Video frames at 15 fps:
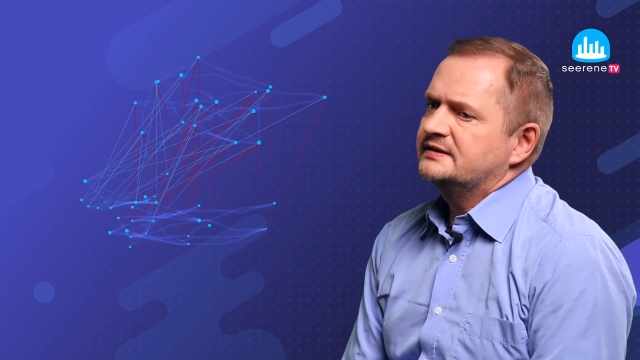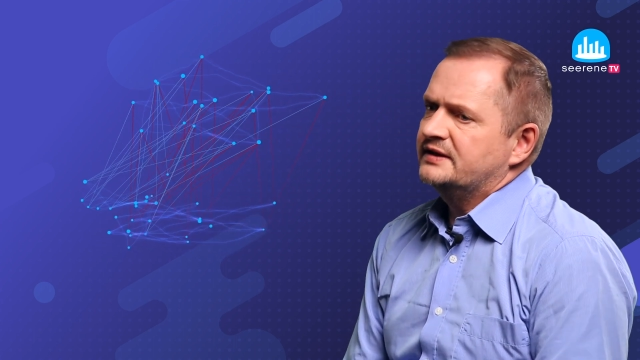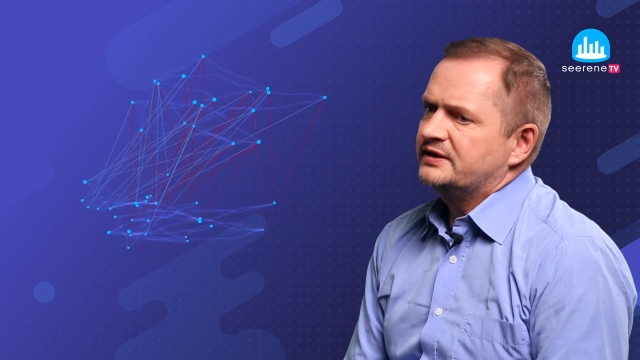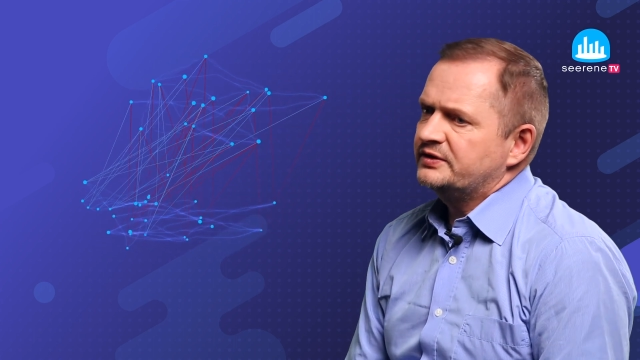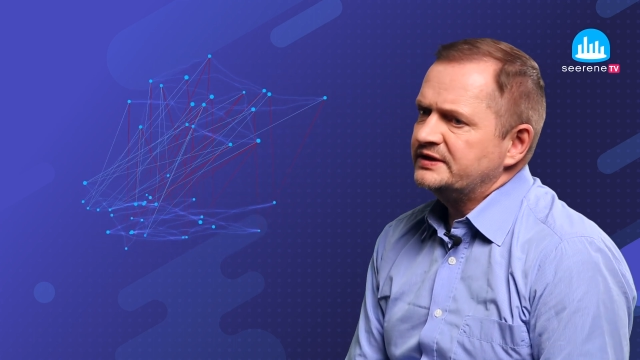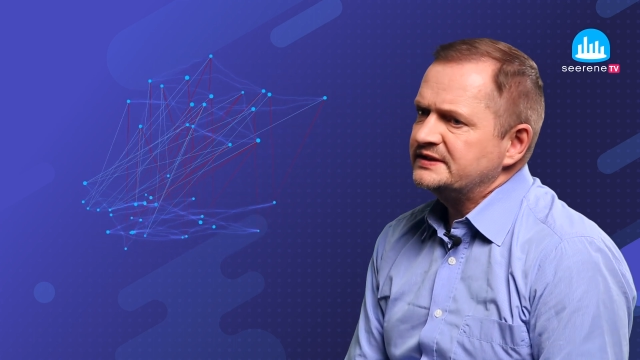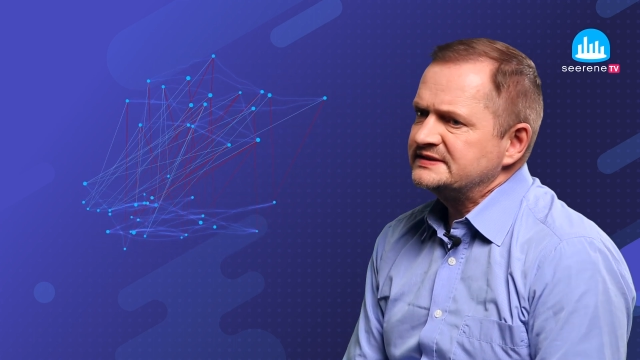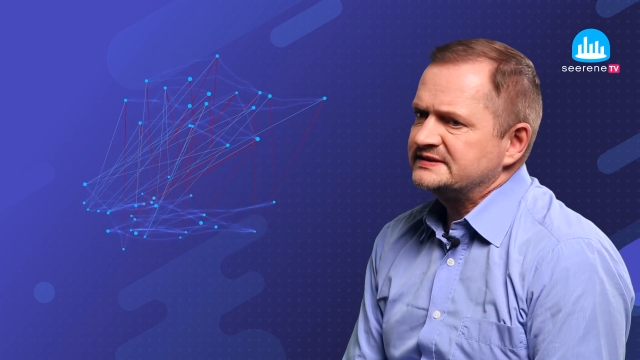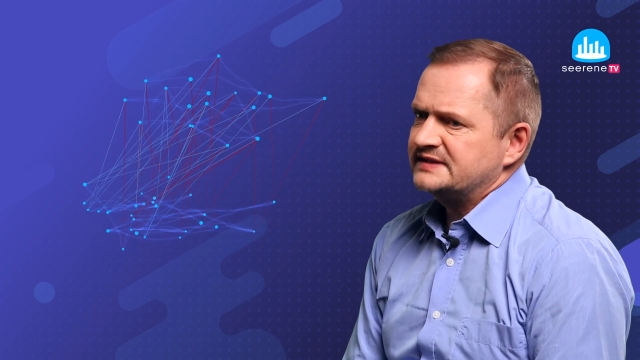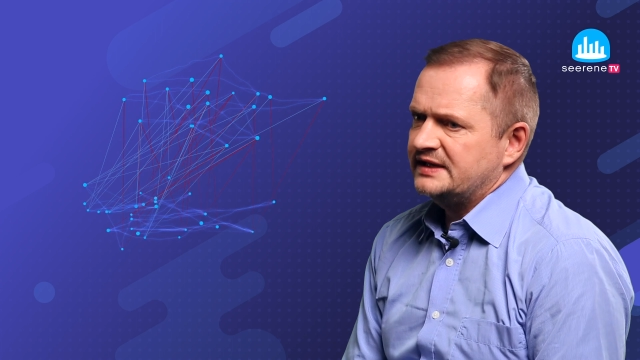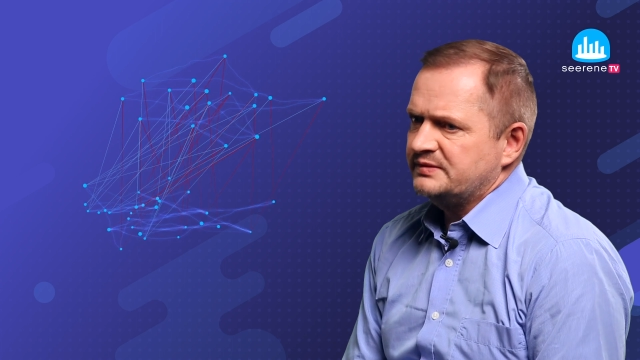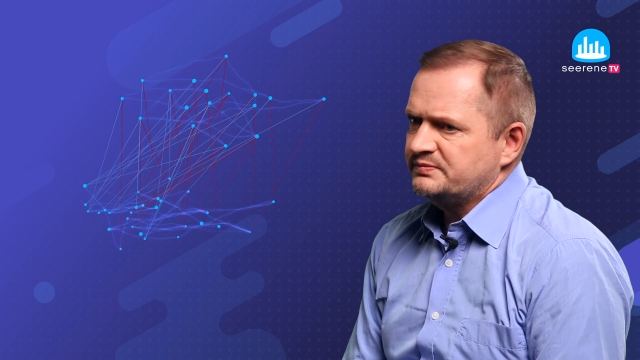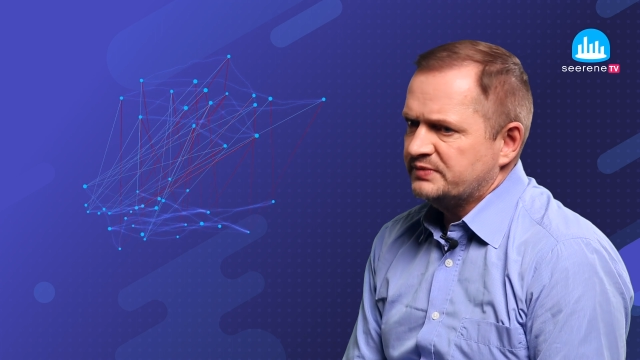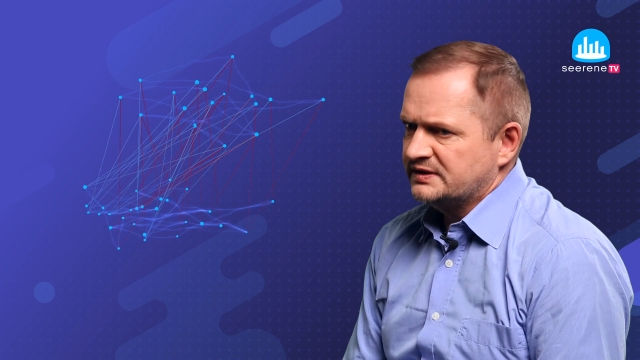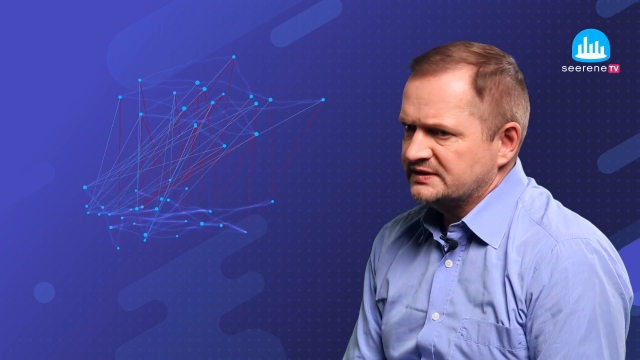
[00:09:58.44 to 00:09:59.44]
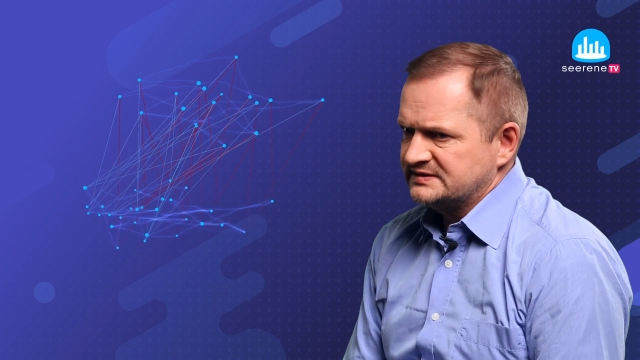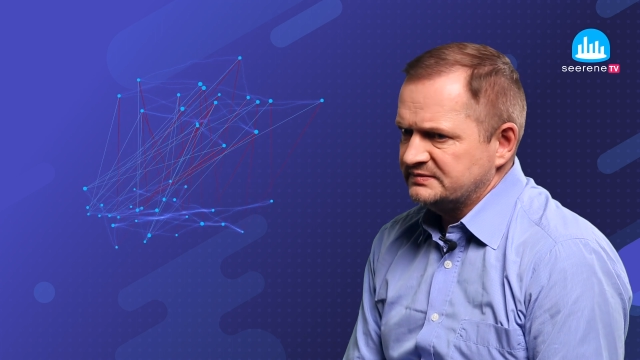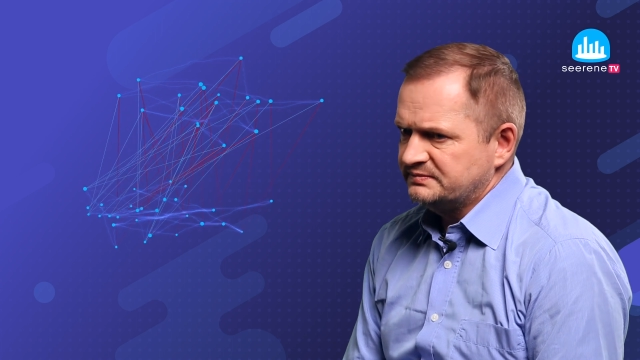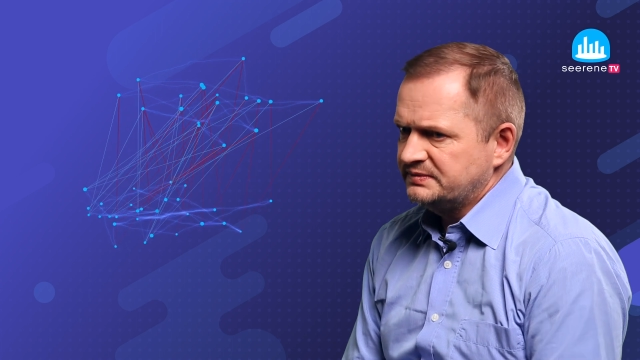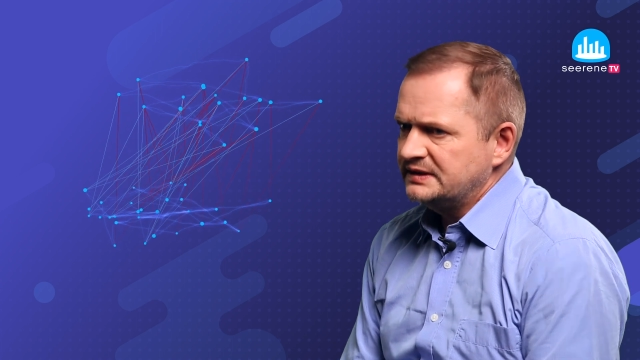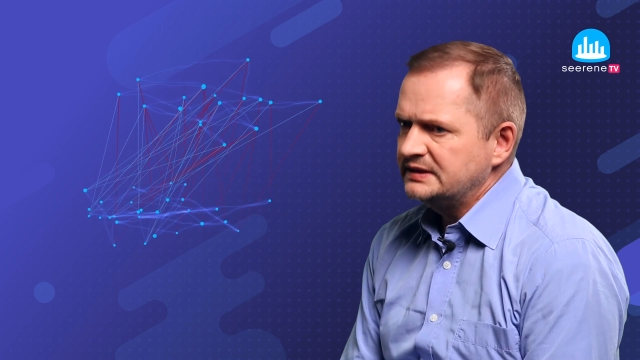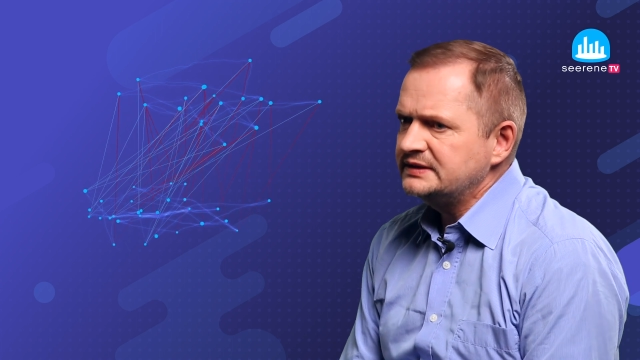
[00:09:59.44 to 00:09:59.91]
there is a
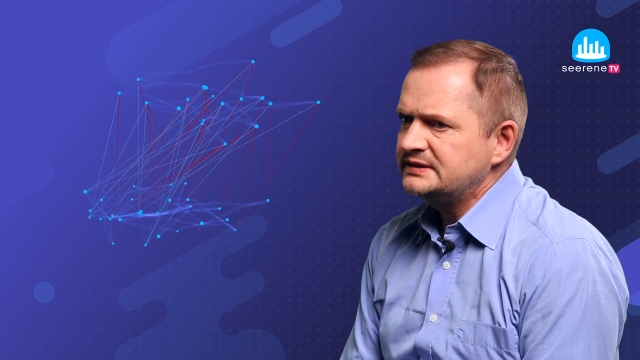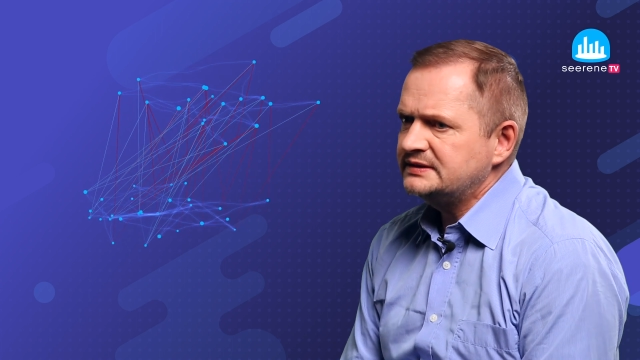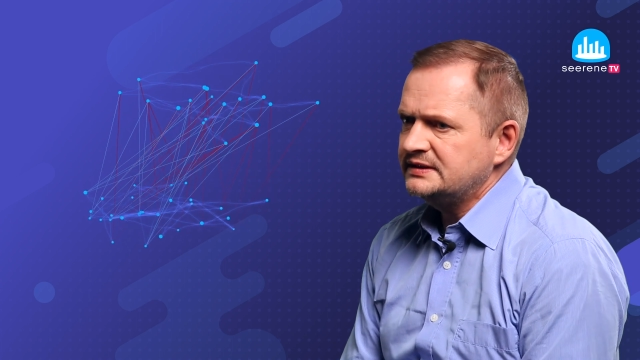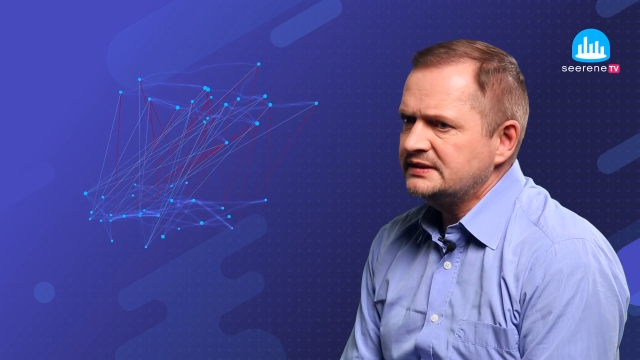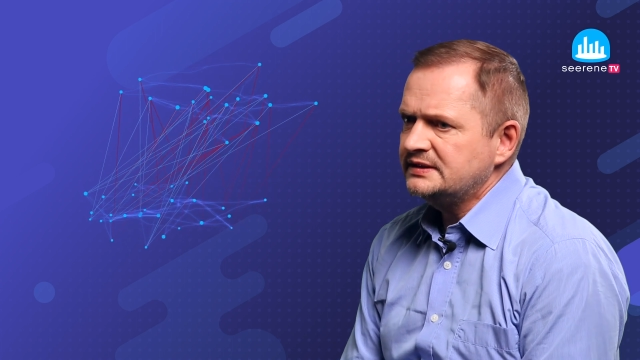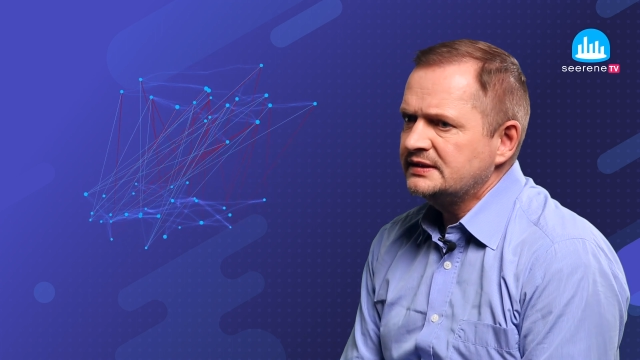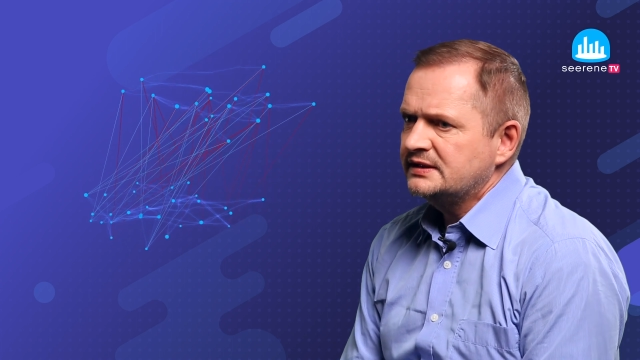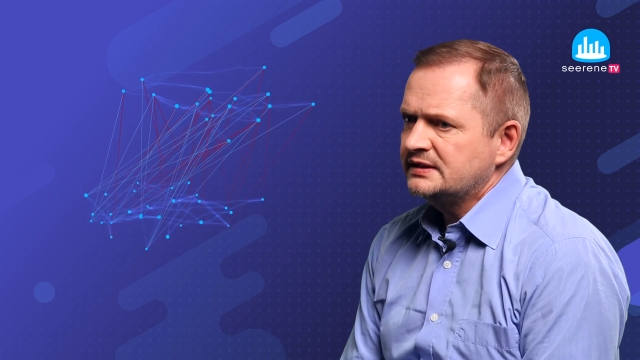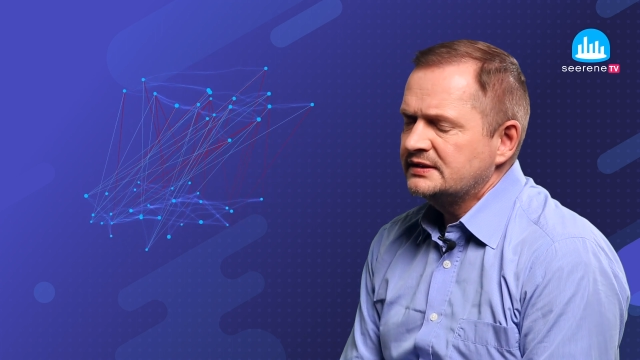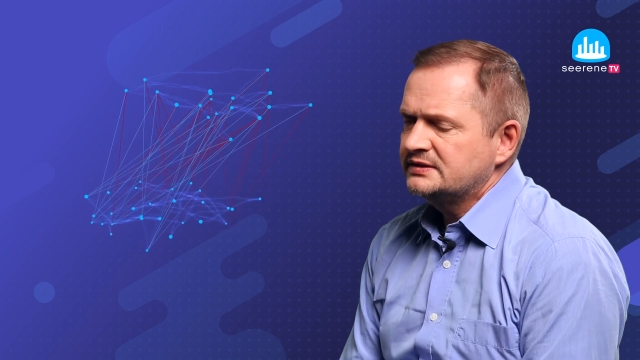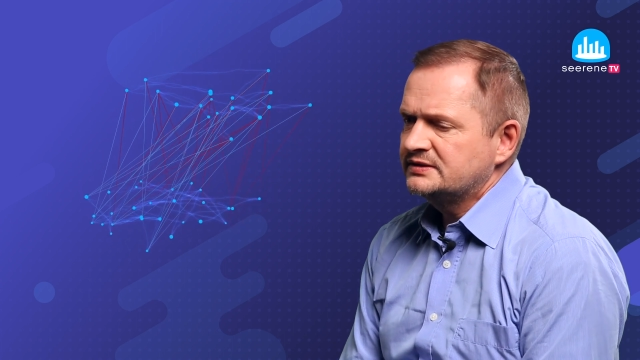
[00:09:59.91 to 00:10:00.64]
possibility